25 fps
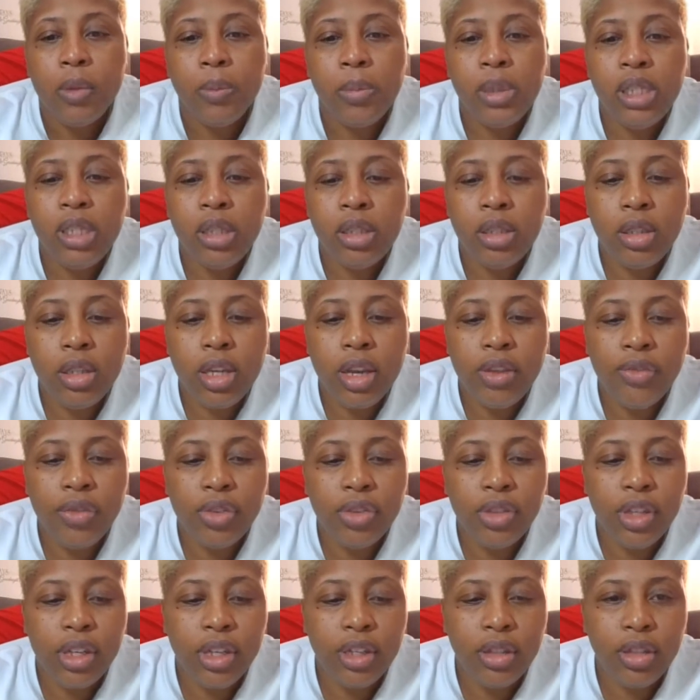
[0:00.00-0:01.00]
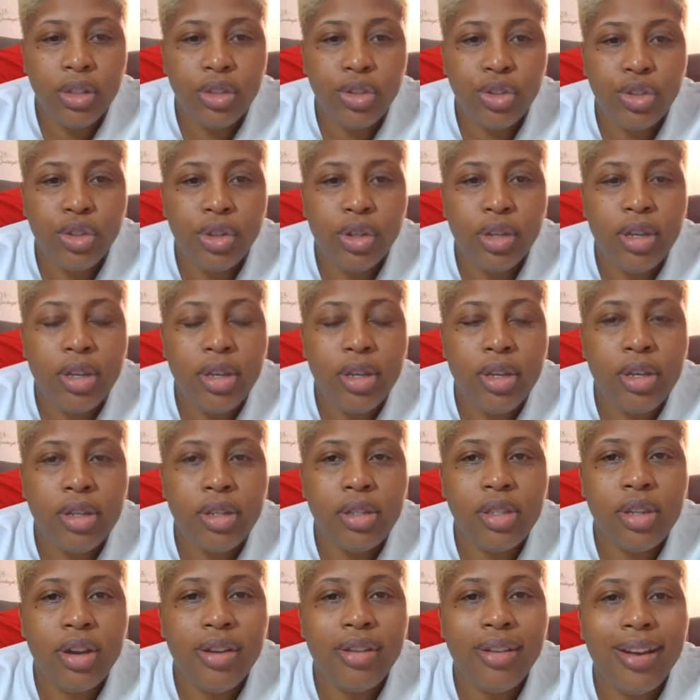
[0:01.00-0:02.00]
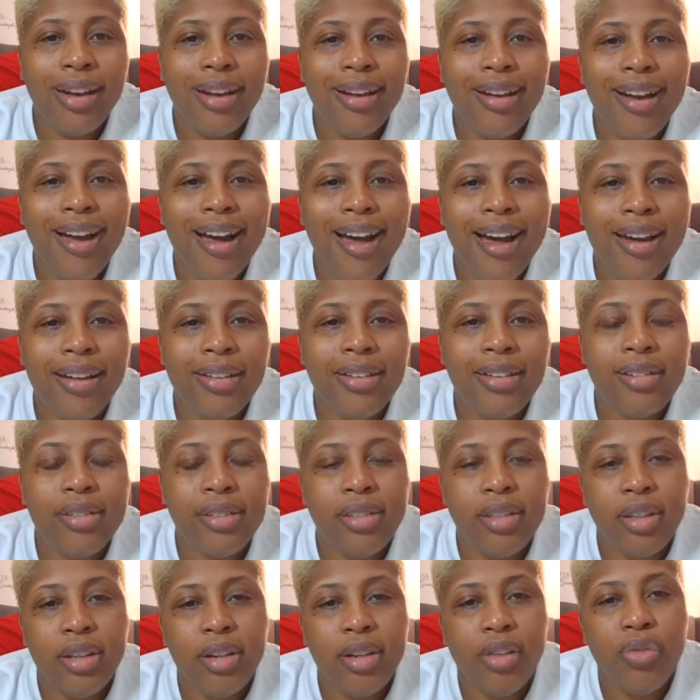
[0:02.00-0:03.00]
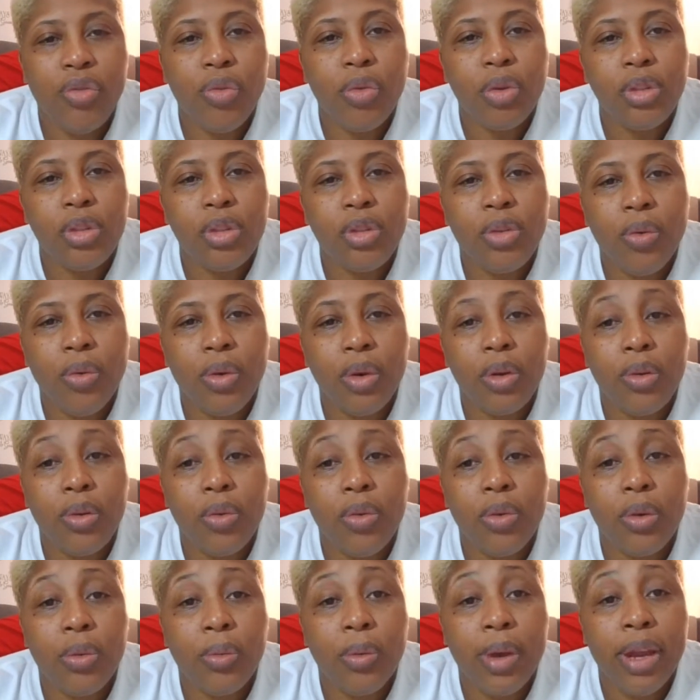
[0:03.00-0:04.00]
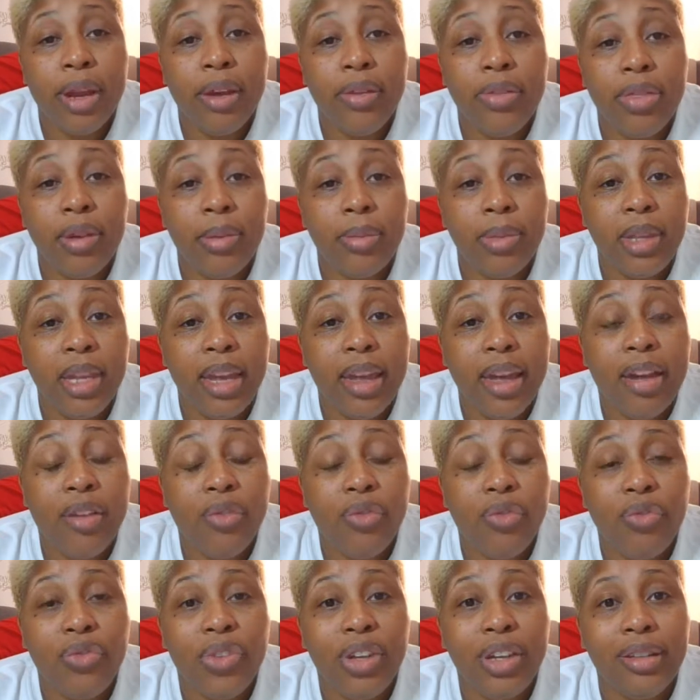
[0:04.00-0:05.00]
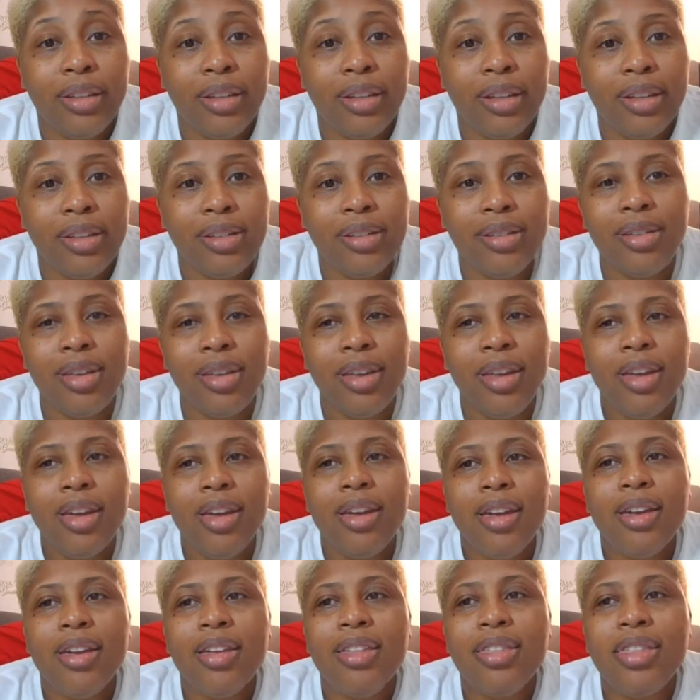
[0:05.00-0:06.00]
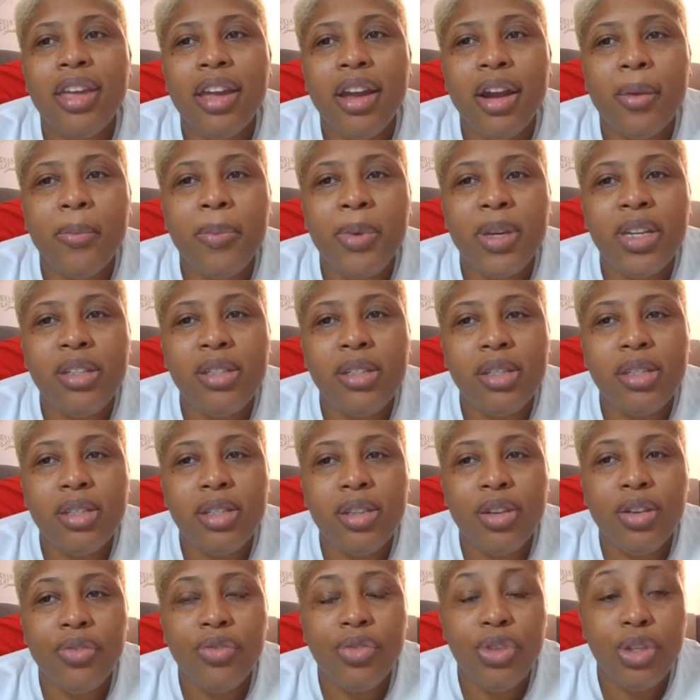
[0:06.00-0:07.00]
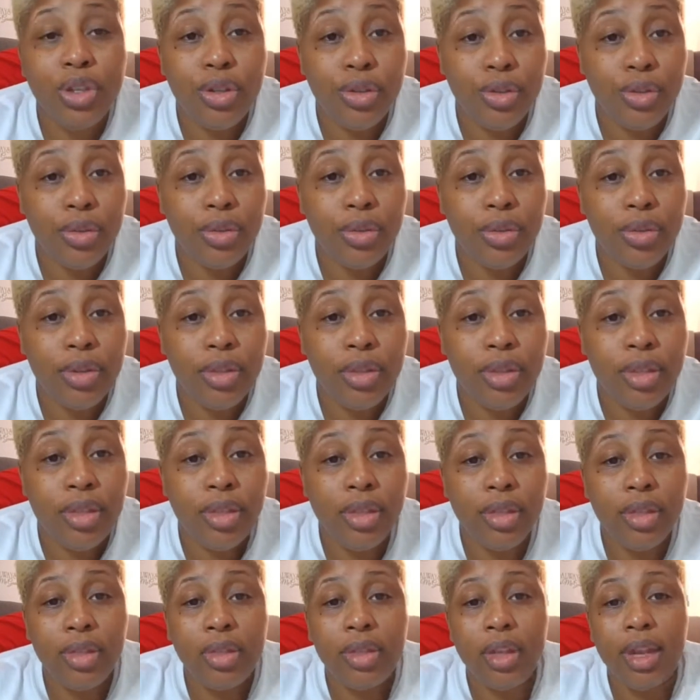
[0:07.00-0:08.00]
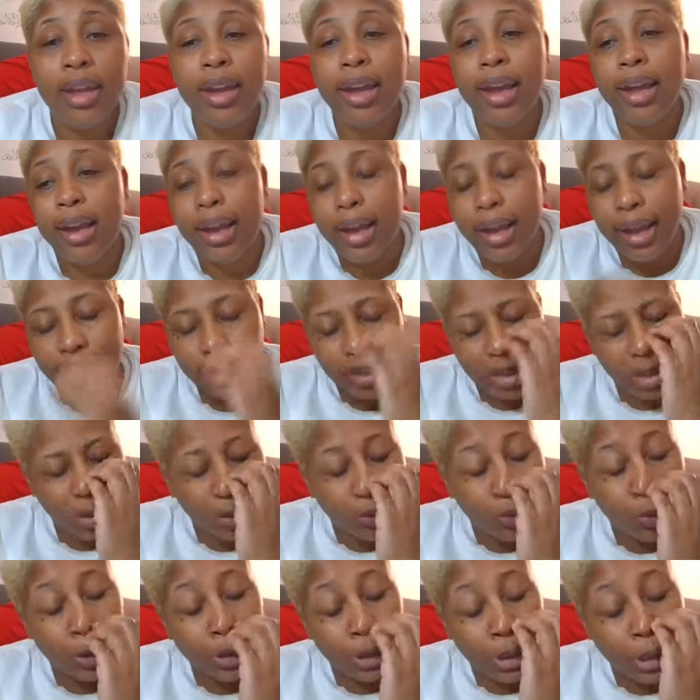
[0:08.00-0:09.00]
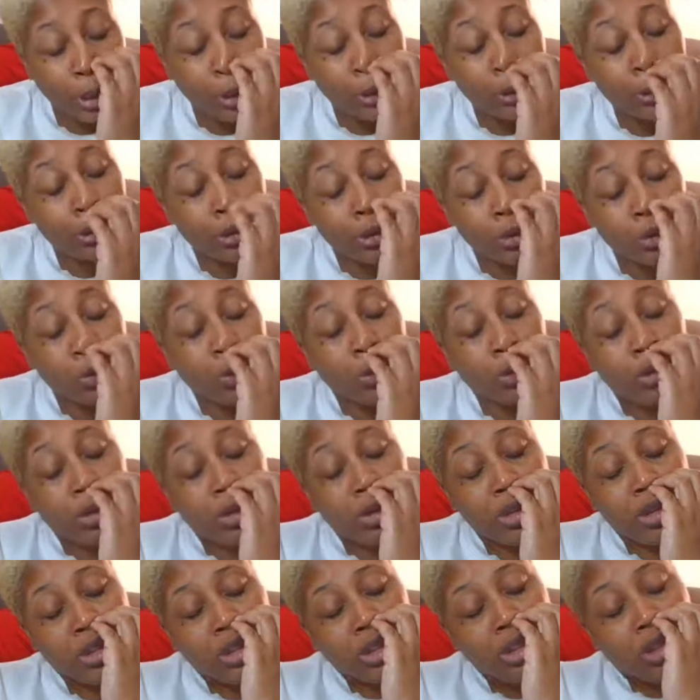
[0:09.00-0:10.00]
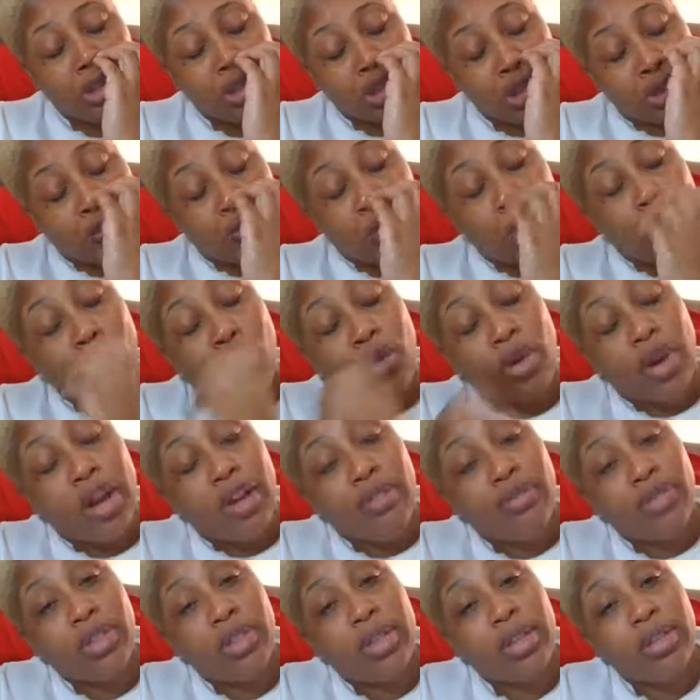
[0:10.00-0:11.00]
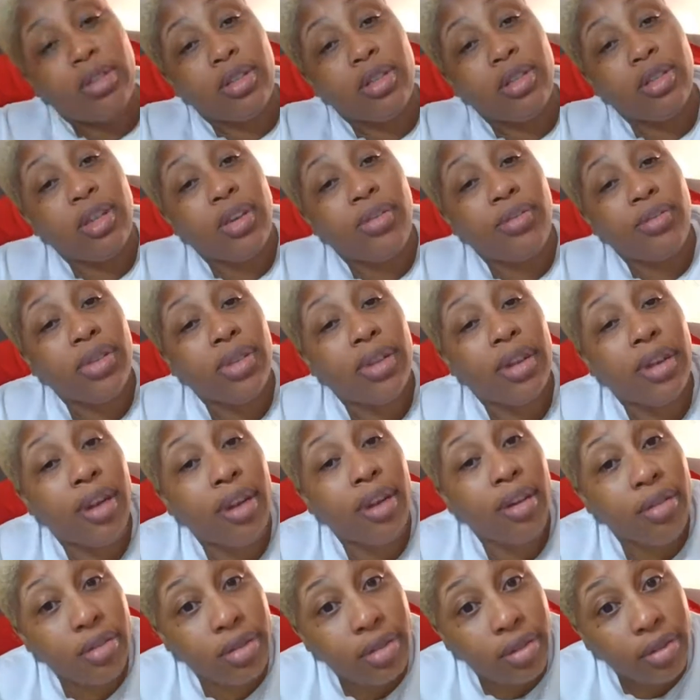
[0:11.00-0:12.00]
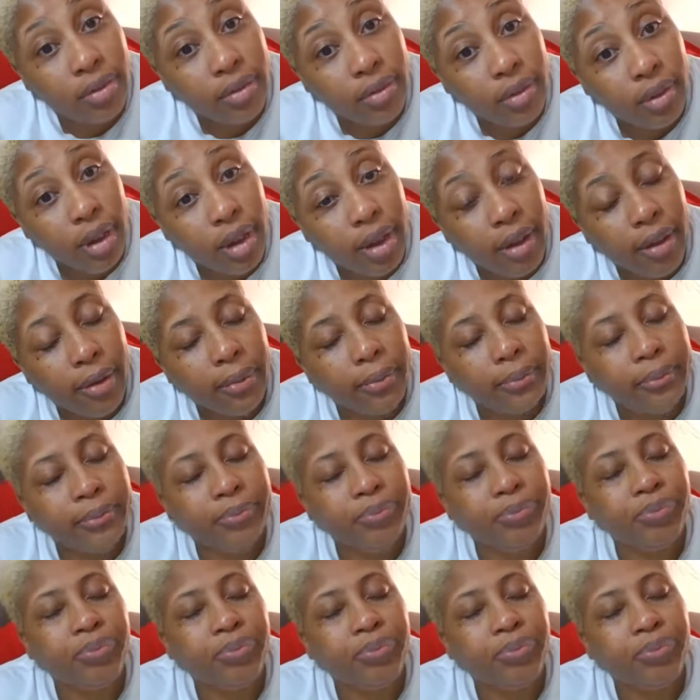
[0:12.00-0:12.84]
Please never think that your kids are not cognizant of what's going on around them. They have feelings and they are pieces of you. They got an idea of what the hell is going on. They listen to your phone conversations, everything else. Okay?